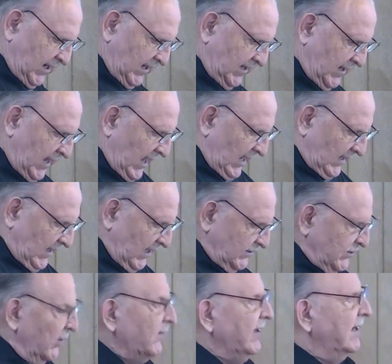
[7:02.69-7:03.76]
and that
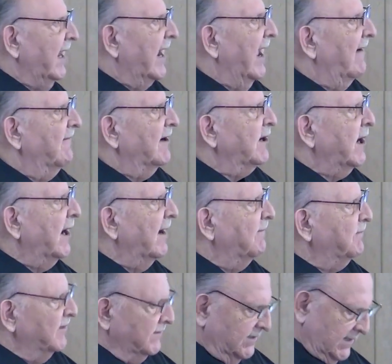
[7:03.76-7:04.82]
you can have a cup
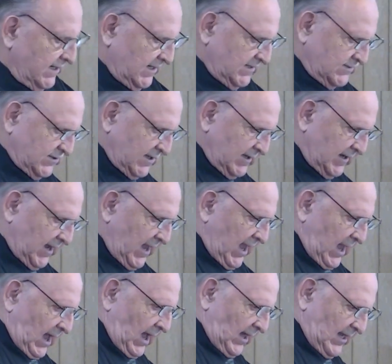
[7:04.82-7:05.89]
of this and
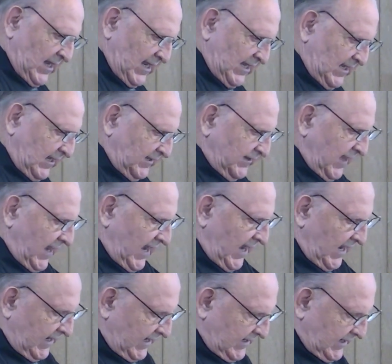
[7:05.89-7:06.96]
a little of
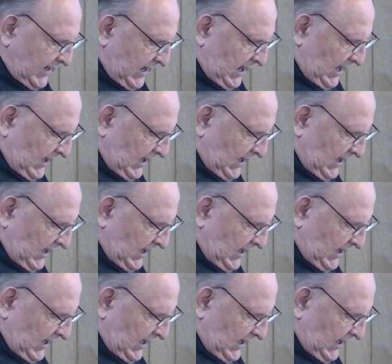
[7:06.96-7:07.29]
that and a